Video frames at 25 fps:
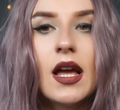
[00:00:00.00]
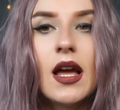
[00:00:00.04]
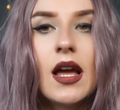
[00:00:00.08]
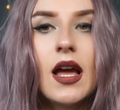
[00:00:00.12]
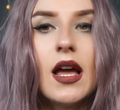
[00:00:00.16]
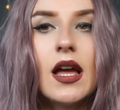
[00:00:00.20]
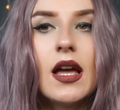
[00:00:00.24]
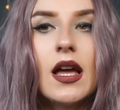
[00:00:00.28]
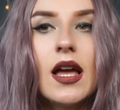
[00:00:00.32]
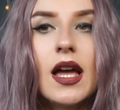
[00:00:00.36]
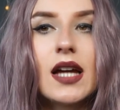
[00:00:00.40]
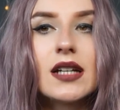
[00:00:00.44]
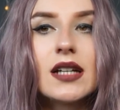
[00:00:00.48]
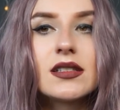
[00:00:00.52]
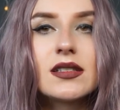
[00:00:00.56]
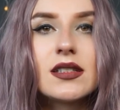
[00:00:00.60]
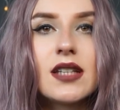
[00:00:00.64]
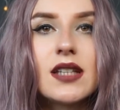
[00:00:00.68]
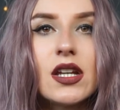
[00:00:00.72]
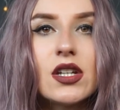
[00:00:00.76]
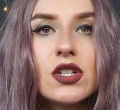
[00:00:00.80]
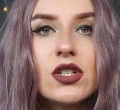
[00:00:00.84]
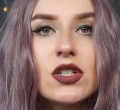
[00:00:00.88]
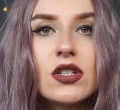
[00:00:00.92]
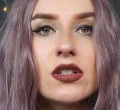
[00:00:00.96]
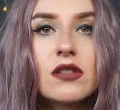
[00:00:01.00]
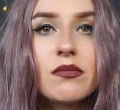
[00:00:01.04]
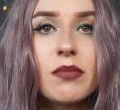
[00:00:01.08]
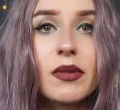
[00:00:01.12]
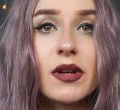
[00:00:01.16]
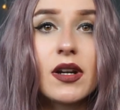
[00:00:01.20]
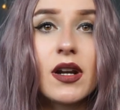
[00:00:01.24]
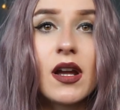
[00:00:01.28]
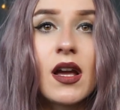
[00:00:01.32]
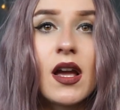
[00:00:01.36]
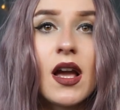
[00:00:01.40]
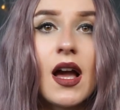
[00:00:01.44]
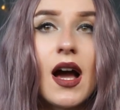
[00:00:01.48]
uh, extensions
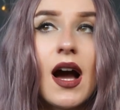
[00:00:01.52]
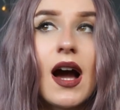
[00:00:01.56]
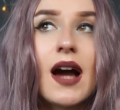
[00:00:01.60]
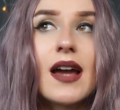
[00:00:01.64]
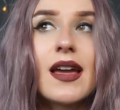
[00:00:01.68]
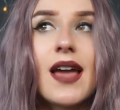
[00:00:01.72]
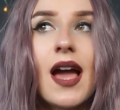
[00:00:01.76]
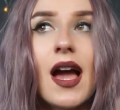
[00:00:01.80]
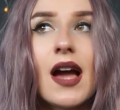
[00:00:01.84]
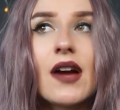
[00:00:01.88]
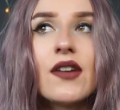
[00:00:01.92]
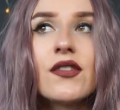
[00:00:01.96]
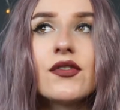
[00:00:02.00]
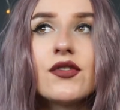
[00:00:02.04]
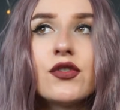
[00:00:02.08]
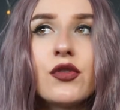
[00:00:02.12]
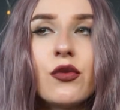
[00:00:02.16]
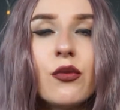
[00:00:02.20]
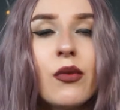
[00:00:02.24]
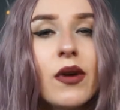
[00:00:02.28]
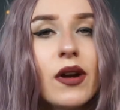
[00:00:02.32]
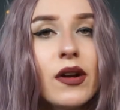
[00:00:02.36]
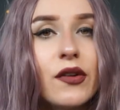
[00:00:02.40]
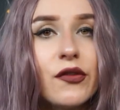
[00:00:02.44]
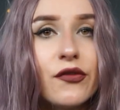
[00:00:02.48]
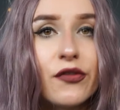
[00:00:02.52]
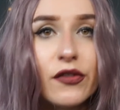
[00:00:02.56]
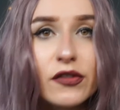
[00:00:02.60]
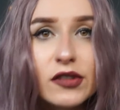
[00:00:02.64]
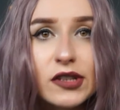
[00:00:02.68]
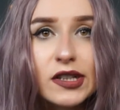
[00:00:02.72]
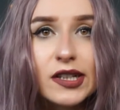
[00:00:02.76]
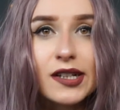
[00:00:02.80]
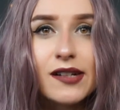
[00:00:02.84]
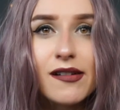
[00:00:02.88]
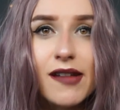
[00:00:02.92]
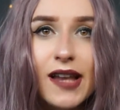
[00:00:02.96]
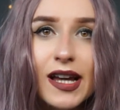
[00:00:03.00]
but I have to wear
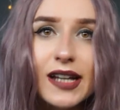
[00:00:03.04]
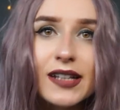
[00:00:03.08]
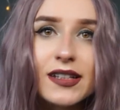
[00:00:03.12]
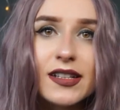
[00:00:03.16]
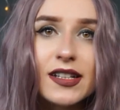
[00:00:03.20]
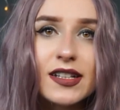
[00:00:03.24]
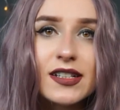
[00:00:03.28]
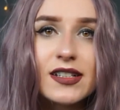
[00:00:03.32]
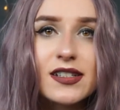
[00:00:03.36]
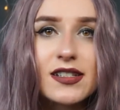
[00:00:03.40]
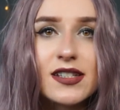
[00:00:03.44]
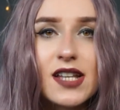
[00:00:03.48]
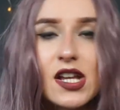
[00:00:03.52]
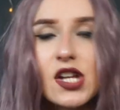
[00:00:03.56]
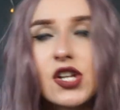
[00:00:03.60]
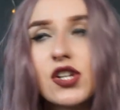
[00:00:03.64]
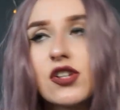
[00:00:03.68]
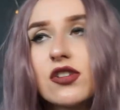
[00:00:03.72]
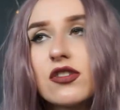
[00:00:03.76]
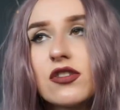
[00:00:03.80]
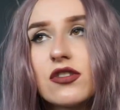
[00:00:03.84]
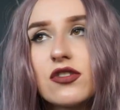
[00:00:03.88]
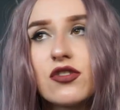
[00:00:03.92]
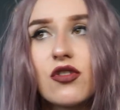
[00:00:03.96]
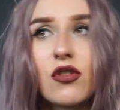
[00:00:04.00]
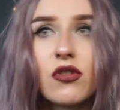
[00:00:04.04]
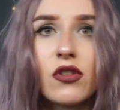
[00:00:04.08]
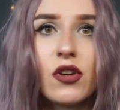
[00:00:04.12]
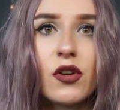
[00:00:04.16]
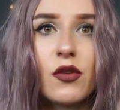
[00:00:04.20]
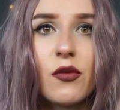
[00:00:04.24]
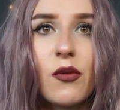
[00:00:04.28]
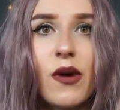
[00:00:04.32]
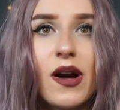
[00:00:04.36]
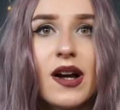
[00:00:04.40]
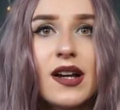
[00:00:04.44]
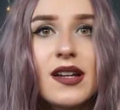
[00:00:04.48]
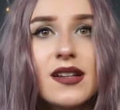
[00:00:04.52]
very light extensions
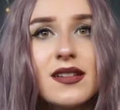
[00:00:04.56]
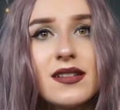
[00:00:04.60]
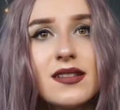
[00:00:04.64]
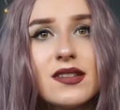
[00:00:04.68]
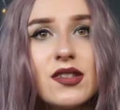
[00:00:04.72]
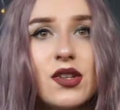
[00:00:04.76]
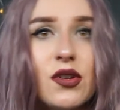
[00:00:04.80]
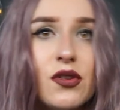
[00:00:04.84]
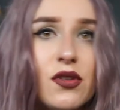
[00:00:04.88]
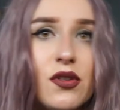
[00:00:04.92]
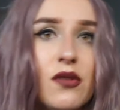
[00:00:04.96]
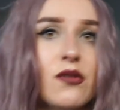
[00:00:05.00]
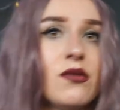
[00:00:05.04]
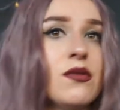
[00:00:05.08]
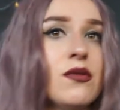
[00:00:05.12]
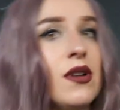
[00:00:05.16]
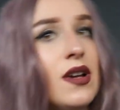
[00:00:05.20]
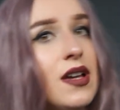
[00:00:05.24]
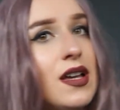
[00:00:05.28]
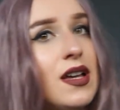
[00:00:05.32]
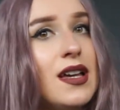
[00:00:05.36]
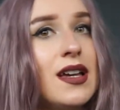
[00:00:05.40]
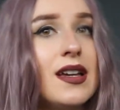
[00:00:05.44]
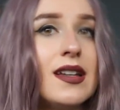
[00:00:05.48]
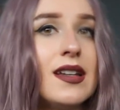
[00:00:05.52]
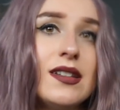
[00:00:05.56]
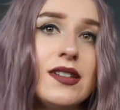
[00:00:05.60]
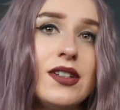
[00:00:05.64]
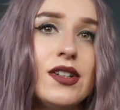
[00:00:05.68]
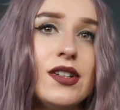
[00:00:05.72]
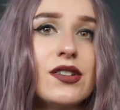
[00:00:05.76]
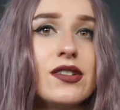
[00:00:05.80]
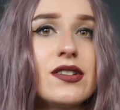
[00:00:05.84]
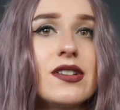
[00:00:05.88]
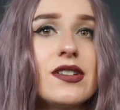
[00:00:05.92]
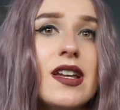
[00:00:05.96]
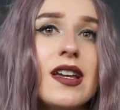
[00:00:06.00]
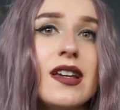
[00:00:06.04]
otherwise you know
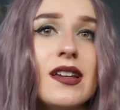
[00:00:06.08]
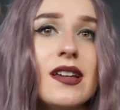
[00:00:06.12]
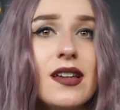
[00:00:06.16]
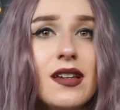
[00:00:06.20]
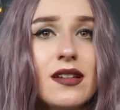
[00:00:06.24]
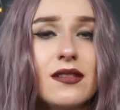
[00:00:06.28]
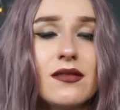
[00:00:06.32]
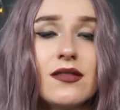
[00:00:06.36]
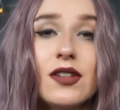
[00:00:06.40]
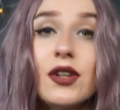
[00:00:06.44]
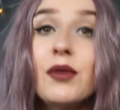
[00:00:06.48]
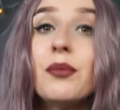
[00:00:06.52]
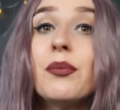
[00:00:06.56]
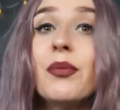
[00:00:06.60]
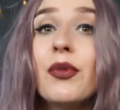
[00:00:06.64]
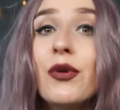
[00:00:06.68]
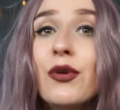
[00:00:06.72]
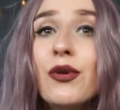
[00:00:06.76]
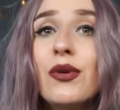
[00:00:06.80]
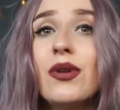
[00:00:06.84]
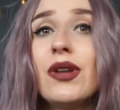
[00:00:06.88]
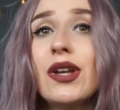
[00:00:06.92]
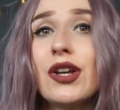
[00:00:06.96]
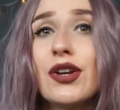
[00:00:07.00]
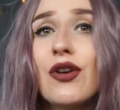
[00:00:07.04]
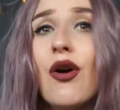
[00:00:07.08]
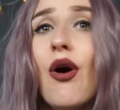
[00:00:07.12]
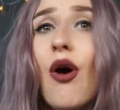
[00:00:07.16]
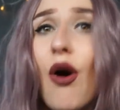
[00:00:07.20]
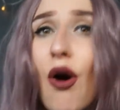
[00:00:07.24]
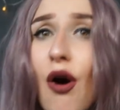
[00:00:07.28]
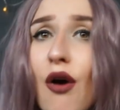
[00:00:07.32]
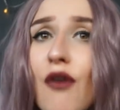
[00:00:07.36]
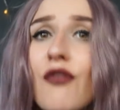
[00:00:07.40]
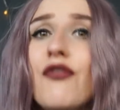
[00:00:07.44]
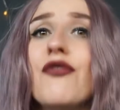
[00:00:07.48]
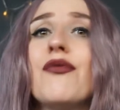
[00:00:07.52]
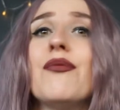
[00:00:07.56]
you're taking you're pulling
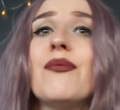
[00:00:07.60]
off